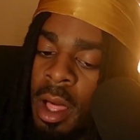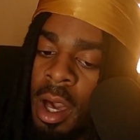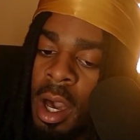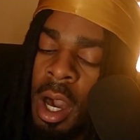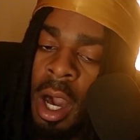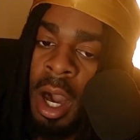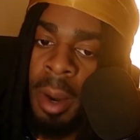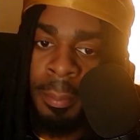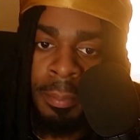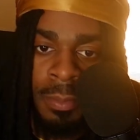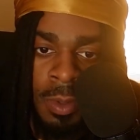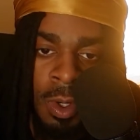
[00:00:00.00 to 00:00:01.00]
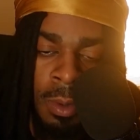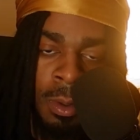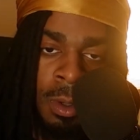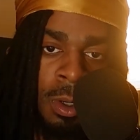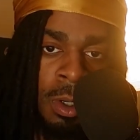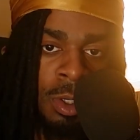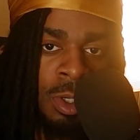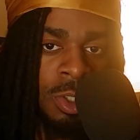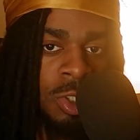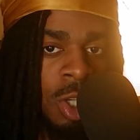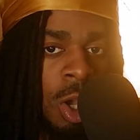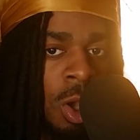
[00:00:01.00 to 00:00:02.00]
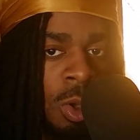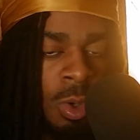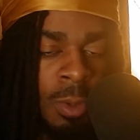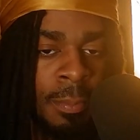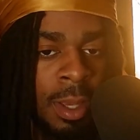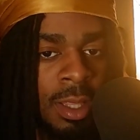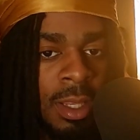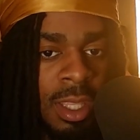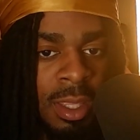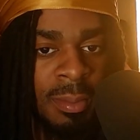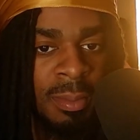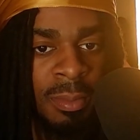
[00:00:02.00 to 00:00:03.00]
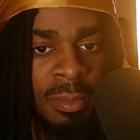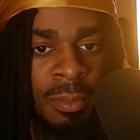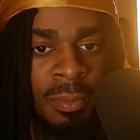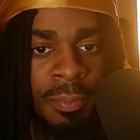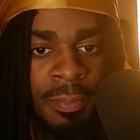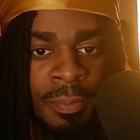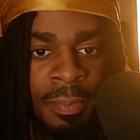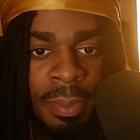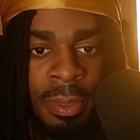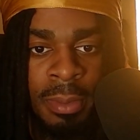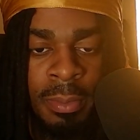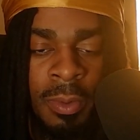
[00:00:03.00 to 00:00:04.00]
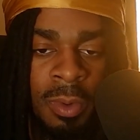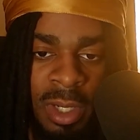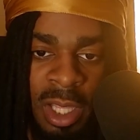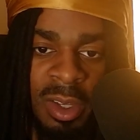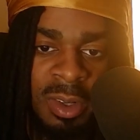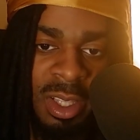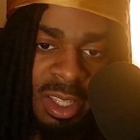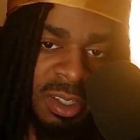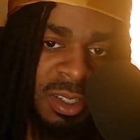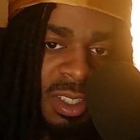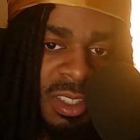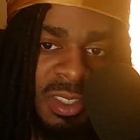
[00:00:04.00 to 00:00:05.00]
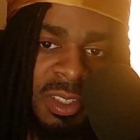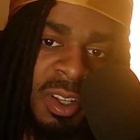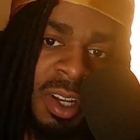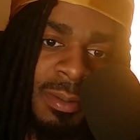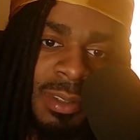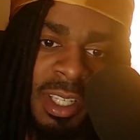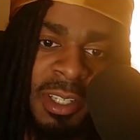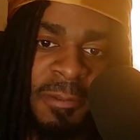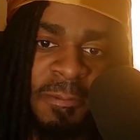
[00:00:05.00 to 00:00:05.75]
hum your song or melody before they learn the lyrics. You know what I'm saying?